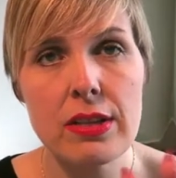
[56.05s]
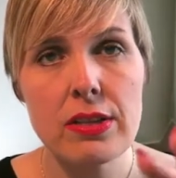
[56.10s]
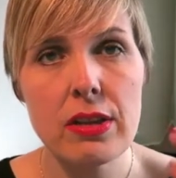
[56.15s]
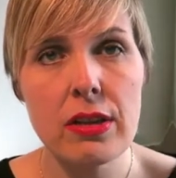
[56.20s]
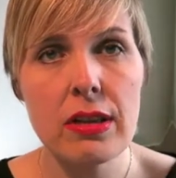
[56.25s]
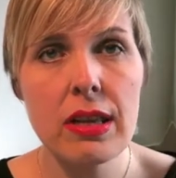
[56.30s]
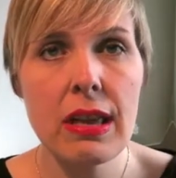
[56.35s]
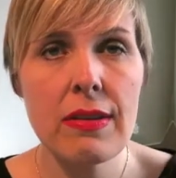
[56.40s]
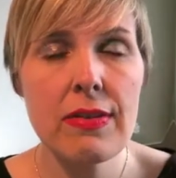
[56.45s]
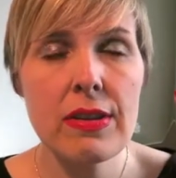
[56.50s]

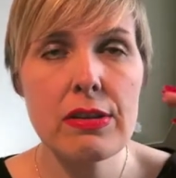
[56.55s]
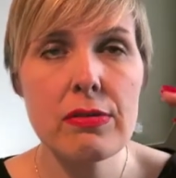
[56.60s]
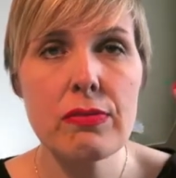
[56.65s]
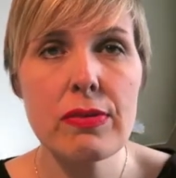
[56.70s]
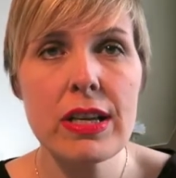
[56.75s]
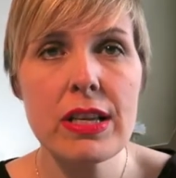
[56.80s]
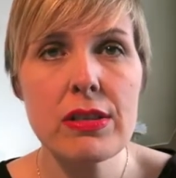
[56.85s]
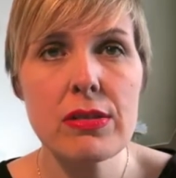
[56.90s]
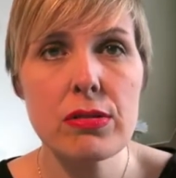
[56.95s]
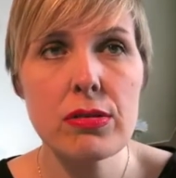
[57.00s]
So if it's
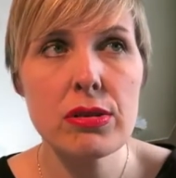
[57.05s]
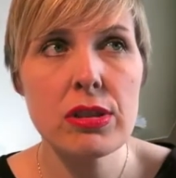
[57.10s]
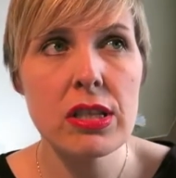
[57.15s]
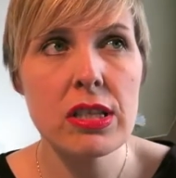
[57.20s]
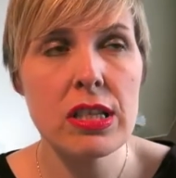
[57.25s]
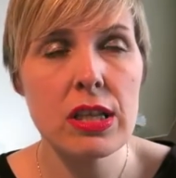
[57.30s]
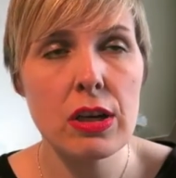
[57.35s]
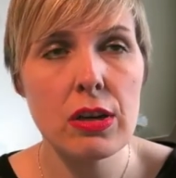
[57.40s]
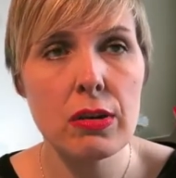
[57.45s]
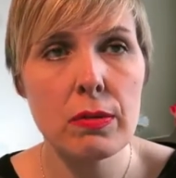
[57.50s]

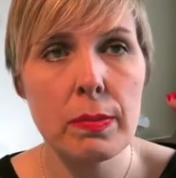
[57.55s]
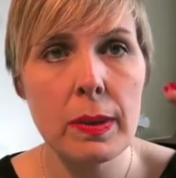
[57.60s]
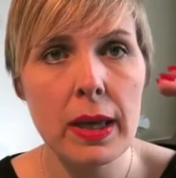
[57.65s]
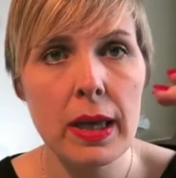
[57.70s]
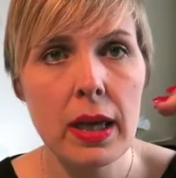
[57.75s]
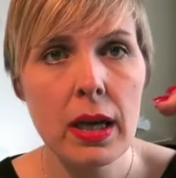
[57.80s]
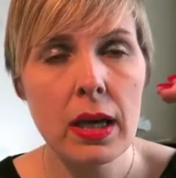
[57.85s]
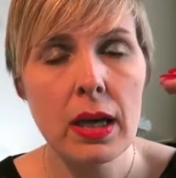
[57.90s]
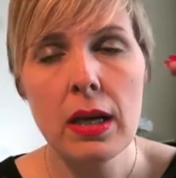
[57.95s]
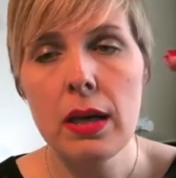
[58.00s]
resources, it could
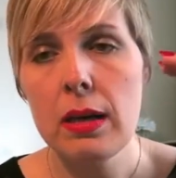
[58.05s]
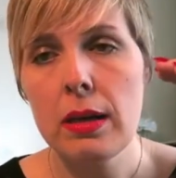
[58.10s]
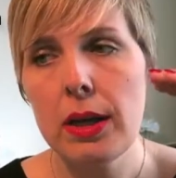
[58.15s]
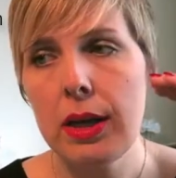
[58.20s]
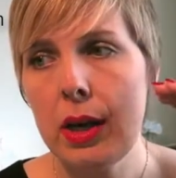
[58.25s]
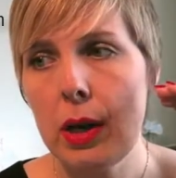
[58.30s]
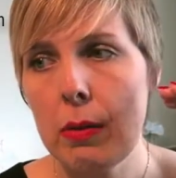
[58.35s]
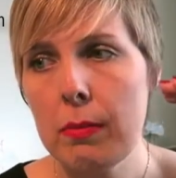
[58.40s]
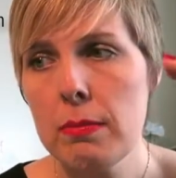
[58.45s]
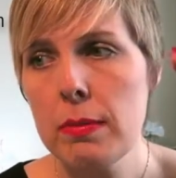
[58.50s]
be,
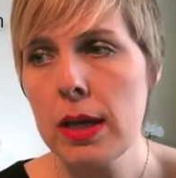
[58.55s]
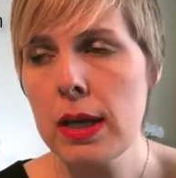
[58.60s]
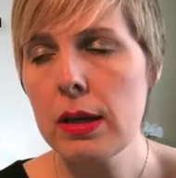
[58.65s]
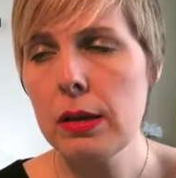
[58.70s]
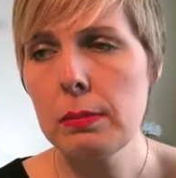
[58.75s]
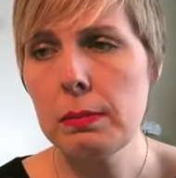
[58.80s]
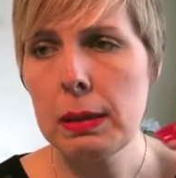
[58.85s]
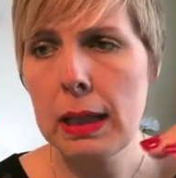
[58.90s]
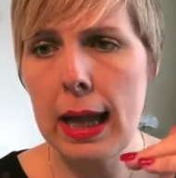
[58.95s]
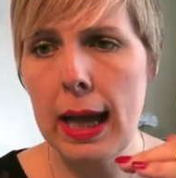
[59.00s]
you know,
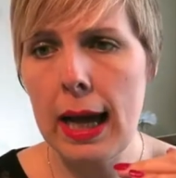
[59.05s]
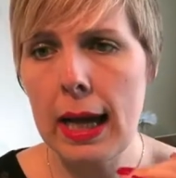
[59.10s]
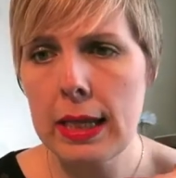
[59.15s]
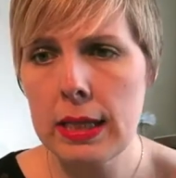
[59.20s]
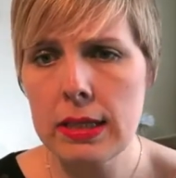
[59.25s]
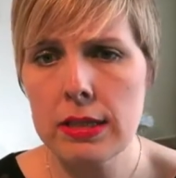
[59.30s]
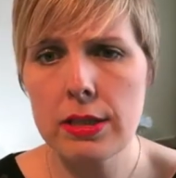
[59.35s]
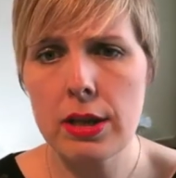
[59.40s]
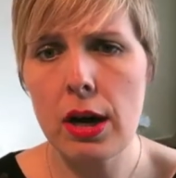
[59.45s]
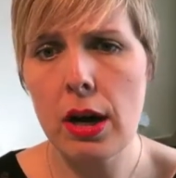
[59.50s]
meal
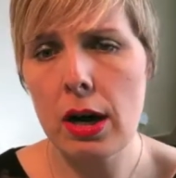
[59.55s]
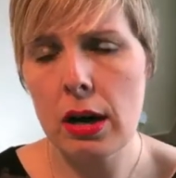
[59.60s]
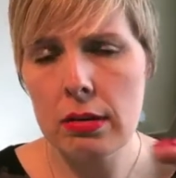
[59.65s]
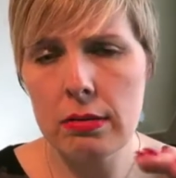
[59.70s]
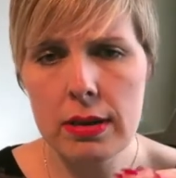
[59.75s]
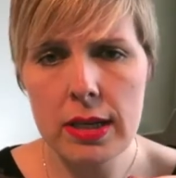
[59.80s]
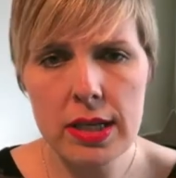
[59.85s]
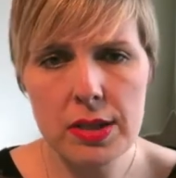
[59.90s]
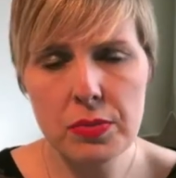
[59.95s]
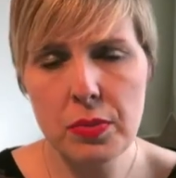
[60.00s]
plans,
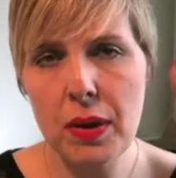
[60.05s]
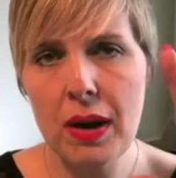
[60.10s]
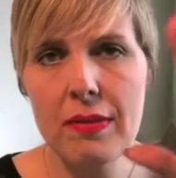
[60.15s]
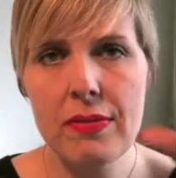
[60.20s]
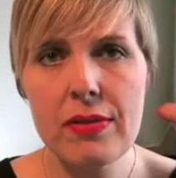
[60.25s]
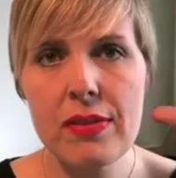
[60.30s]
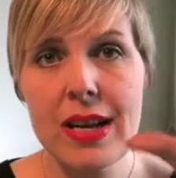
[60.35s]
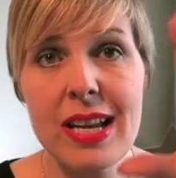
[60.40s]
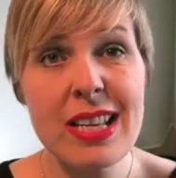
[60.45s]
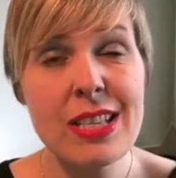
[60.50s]
diaries,
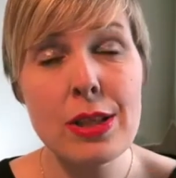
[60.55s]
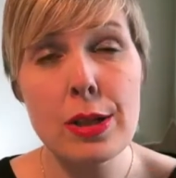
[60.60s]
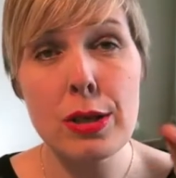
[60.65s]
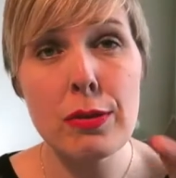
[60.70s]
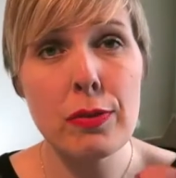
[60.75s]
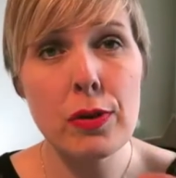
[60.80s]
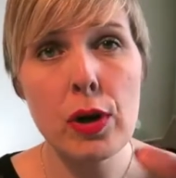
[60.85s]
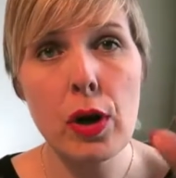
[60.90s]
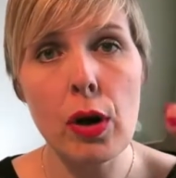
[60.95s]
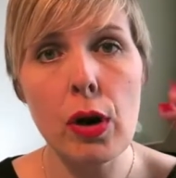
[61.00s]
whatever it is that
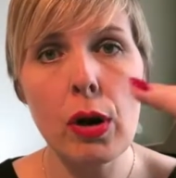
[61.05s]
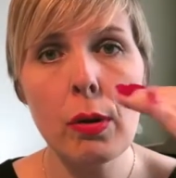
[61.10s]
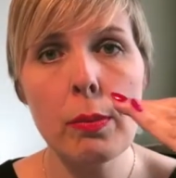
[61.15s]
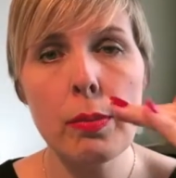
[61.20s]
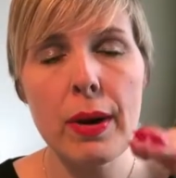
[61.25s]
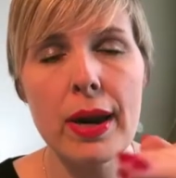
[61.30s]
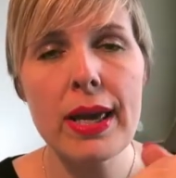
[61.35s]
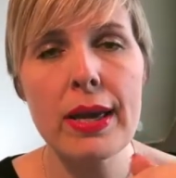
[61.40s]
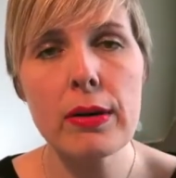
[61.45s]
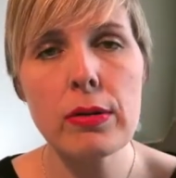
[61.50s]
you've got,
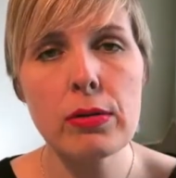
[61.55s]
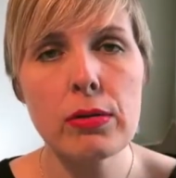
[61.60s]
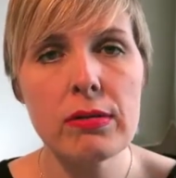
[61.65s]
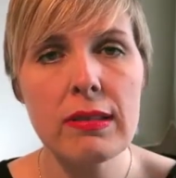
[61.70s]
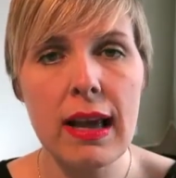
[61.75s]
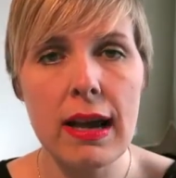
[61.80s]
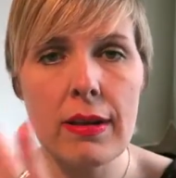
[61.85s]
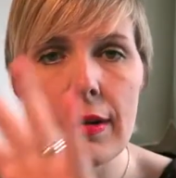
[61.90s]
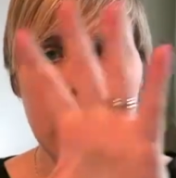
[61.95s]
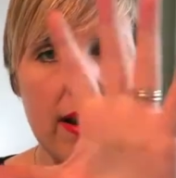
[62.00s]
break it all
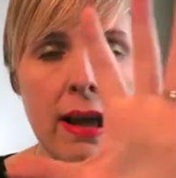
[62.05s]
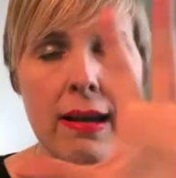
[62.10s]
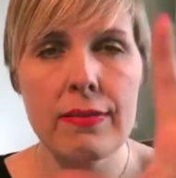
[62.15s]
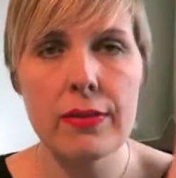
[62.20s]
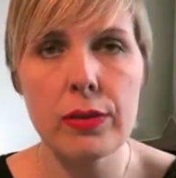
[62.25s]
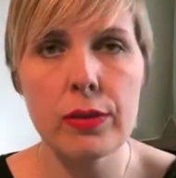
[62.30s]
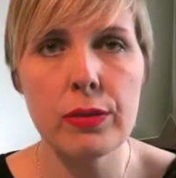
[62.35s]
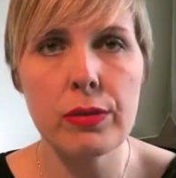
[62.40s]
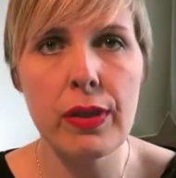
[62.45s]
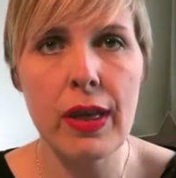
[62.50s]
down and have
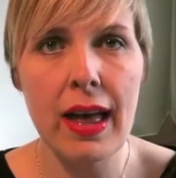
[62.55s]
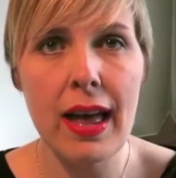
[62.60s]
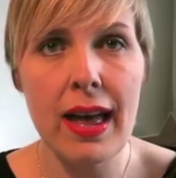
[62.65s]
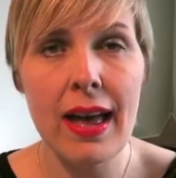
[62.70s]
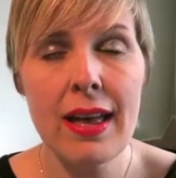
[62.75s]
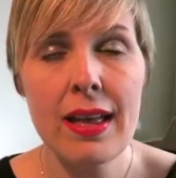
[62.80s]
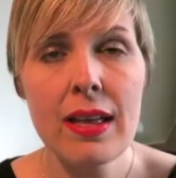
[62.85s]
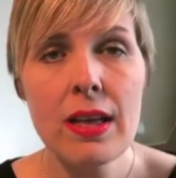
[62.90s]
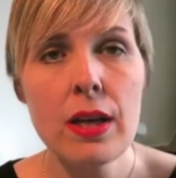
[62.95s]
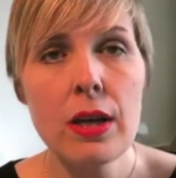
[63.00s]
it all
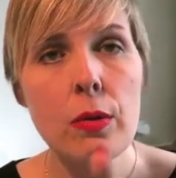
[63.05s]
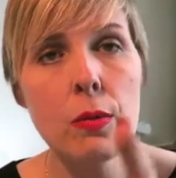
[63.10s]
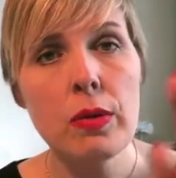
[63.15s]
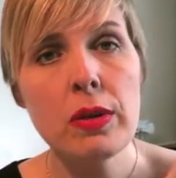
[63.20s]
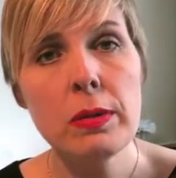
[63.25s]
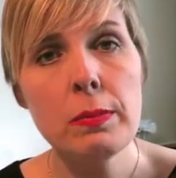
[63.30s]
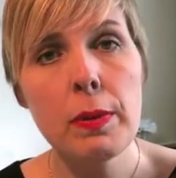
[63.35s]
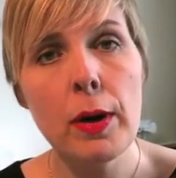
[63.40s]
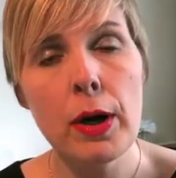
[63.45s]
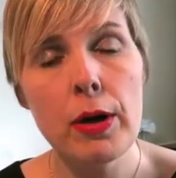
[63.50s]
there
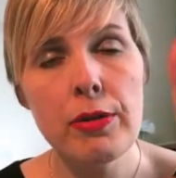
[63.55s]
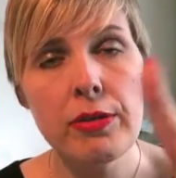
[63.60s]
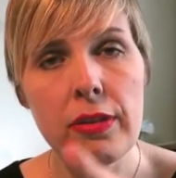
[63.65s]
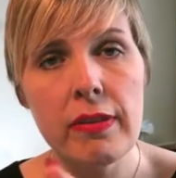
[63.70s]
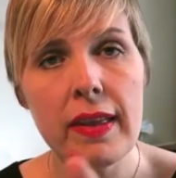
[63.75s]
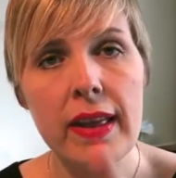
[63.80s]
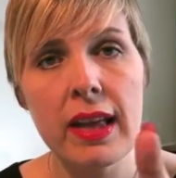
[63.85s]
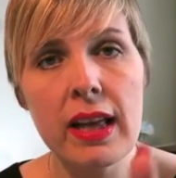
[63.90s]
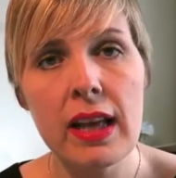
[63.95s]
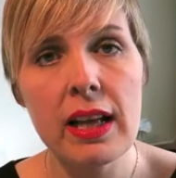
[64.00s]
with the post that
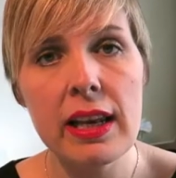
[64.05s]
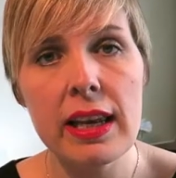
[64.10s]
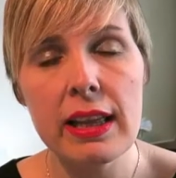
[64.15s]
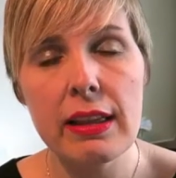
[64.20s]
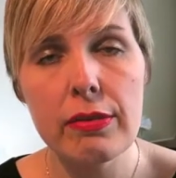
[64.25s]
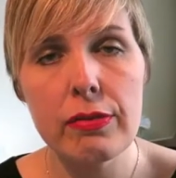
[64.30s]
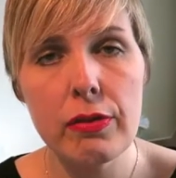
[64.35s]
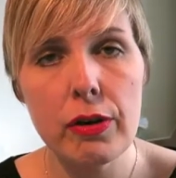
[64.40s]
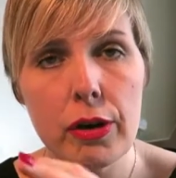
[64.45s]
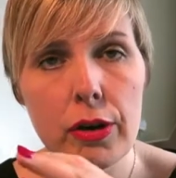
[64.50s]
they click
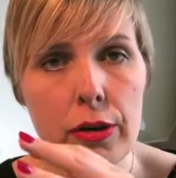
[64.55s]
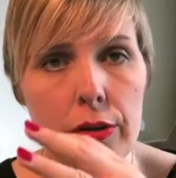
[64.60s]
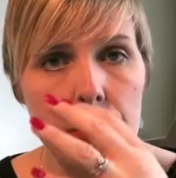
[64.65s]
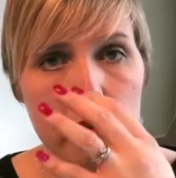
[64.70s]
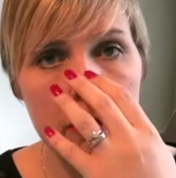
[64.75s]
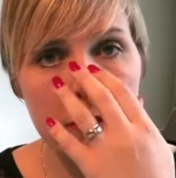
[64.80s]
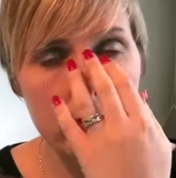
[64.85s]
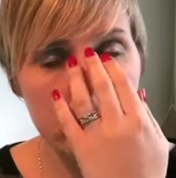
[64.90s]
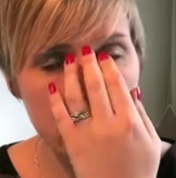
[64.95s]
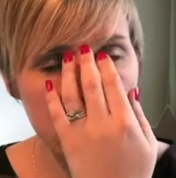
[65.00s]
through
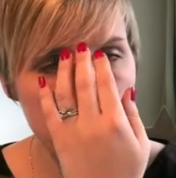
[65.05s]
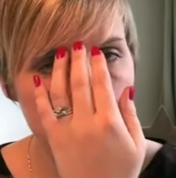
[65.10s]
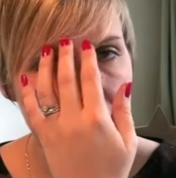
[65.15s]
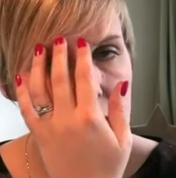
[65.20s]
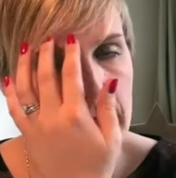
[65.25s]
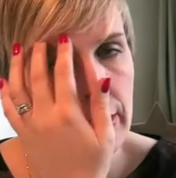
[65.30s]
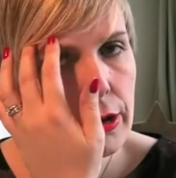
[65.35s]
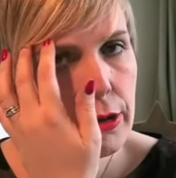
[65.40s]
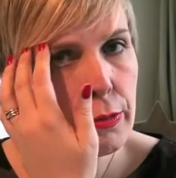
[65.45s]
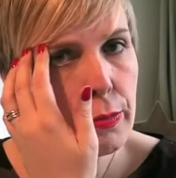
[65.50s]
to
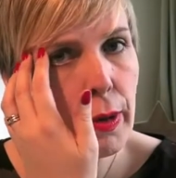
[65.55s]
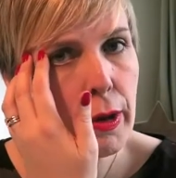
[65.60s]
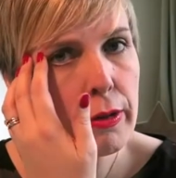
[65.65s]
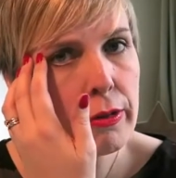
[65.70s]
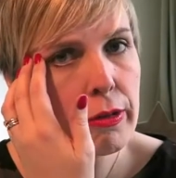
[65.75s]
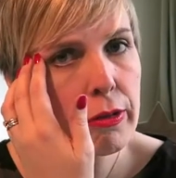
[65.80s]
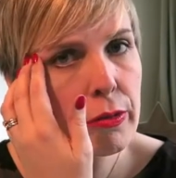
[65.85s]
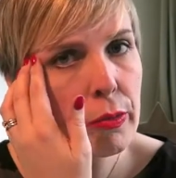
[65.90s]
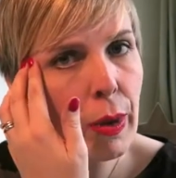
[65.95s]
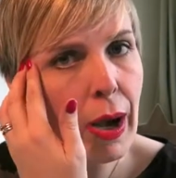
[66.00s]
read those
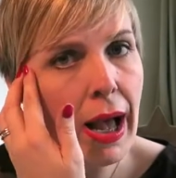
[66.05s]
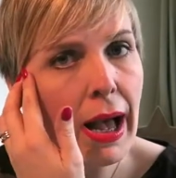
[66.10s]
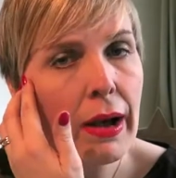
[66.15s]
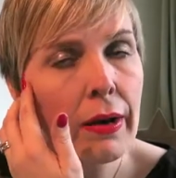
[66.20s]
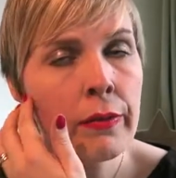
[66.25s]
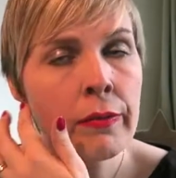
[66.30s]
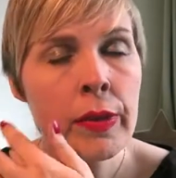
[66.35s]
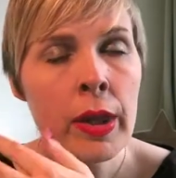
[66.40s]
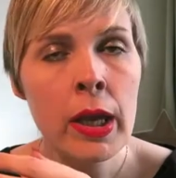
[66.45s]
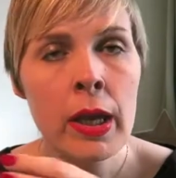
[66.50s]
posts as
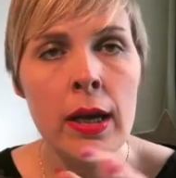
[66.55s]
well.